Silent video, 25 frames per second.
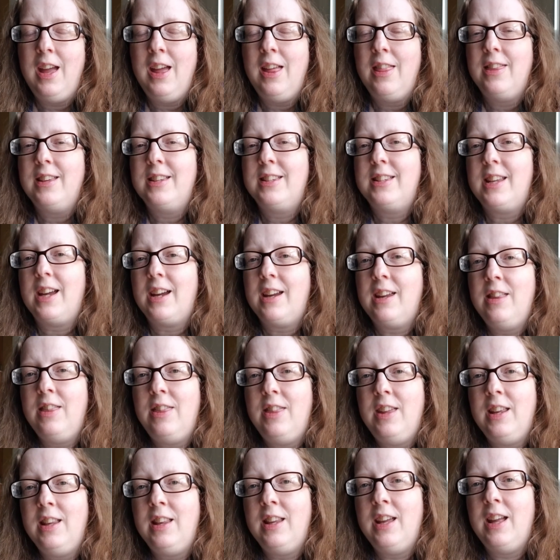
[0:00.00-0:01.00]
The second
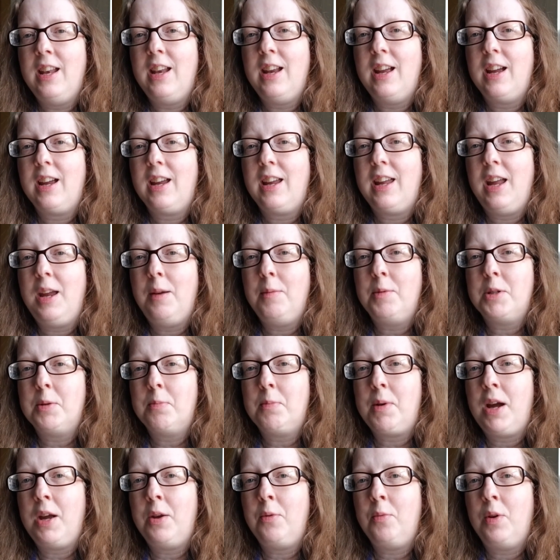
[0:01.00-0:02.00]
thing that came to
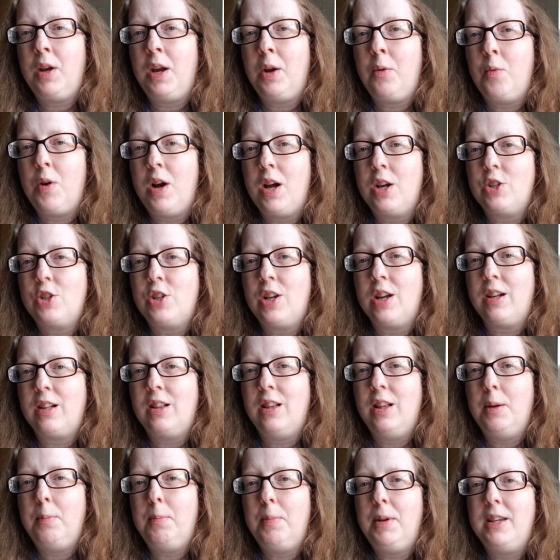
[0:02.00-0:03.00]
mind when I watched that
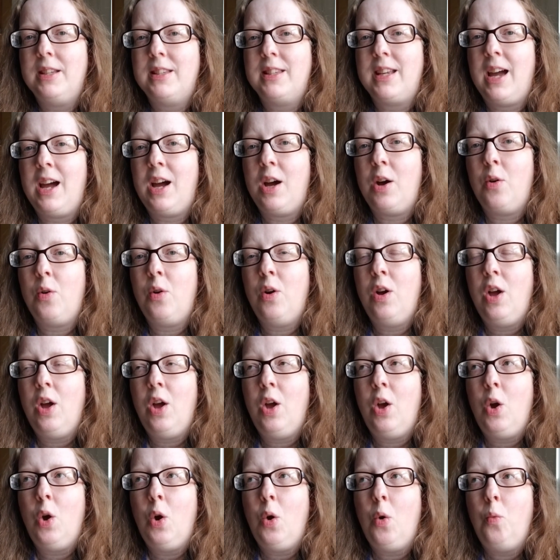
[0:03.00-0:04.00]
clip is how
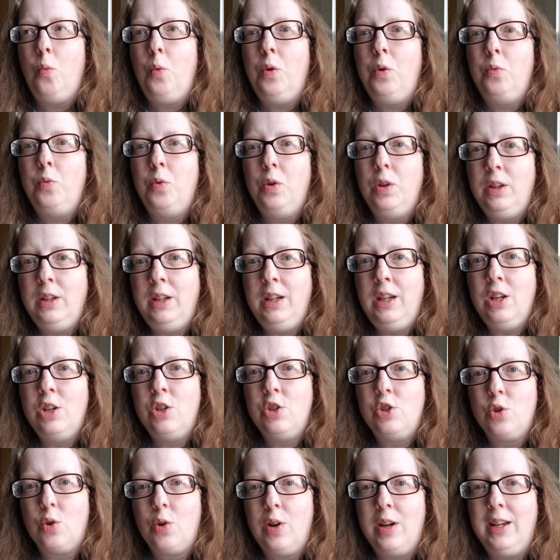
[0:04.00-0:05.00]
we really
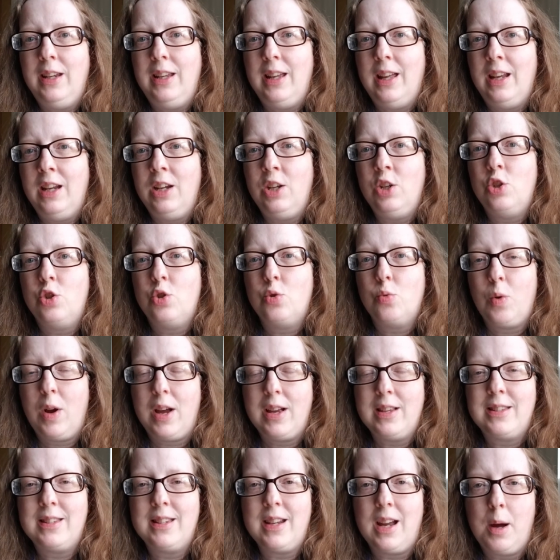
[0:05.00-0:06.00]
enjoy getting
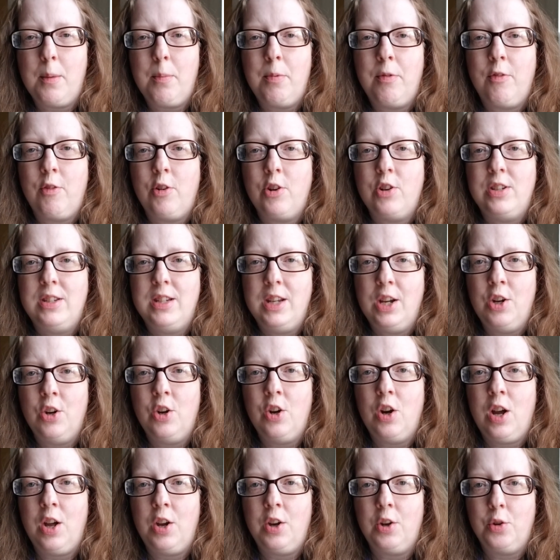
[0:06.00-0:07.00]
dressed up for
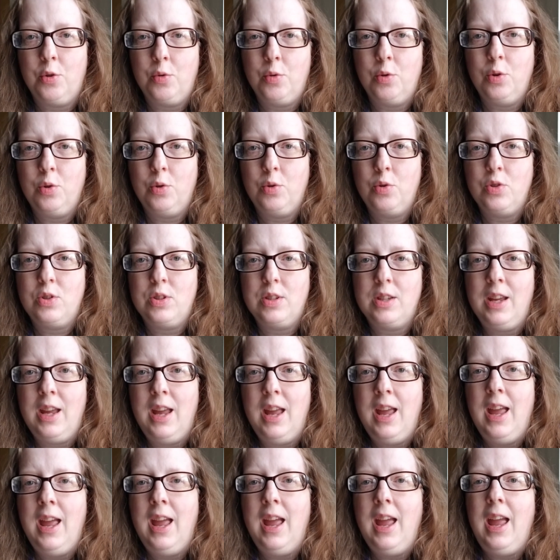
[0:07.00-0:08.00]
dinner on a cruise.
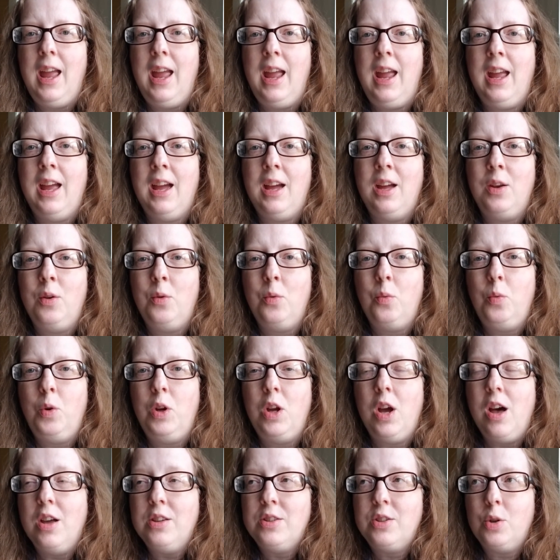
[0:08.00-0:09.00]
And
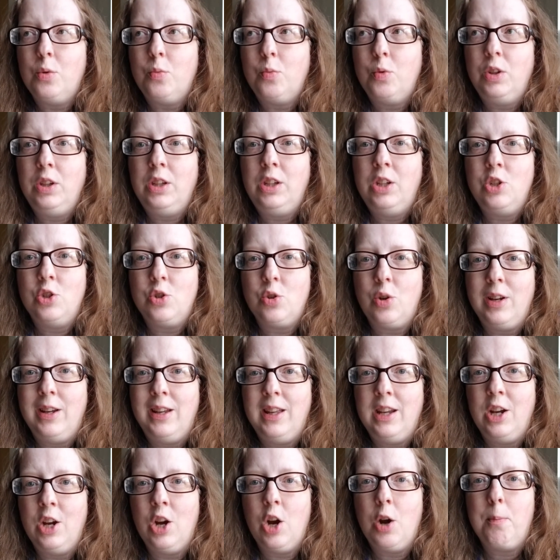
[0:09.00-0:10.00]
we also really enjoy
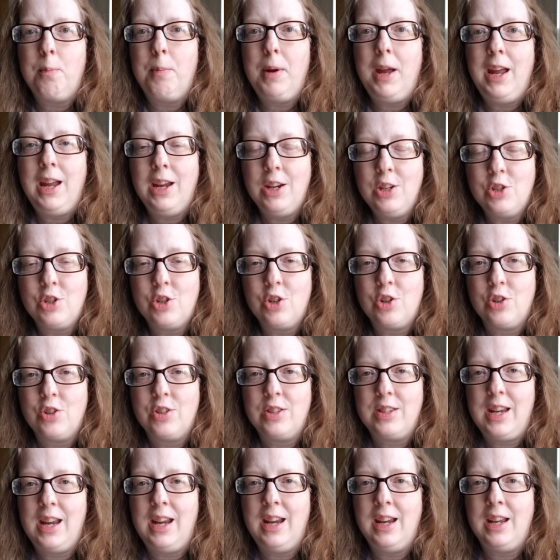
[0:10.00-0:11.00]
getting our
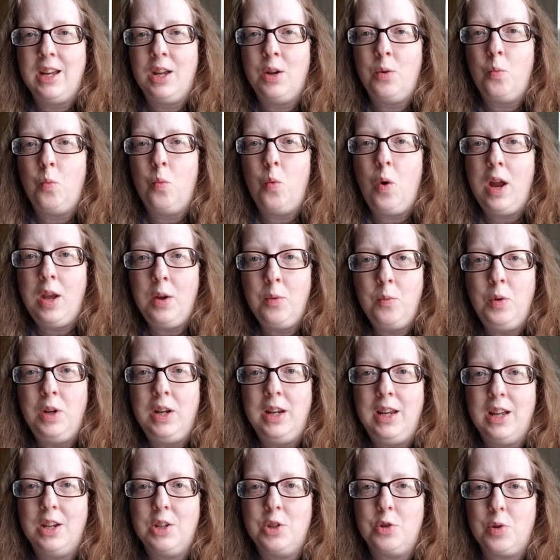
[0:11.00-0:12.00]
pictures taken when we
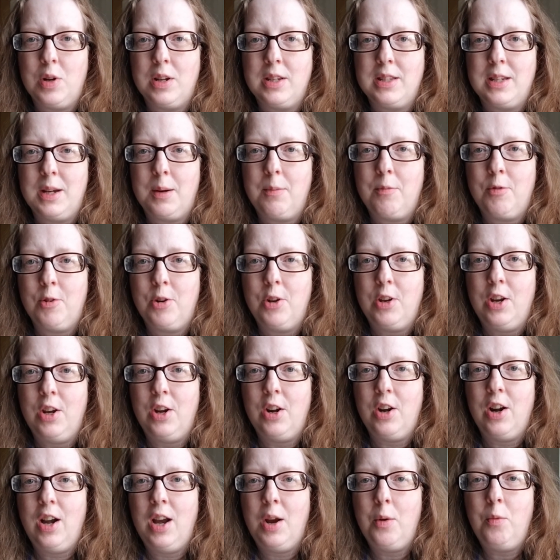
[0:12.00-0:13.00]
get dressed up for
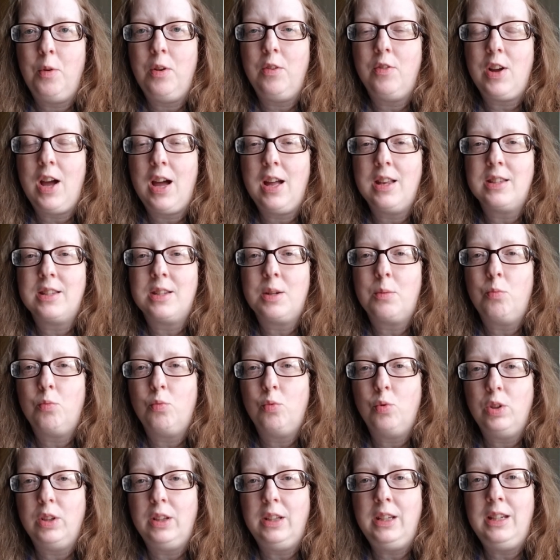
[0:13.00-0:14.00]
dinner. And we've gotten some
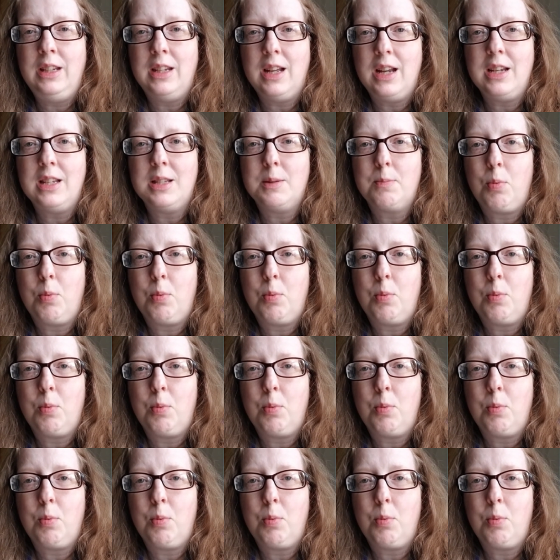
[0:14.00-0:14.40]
really nice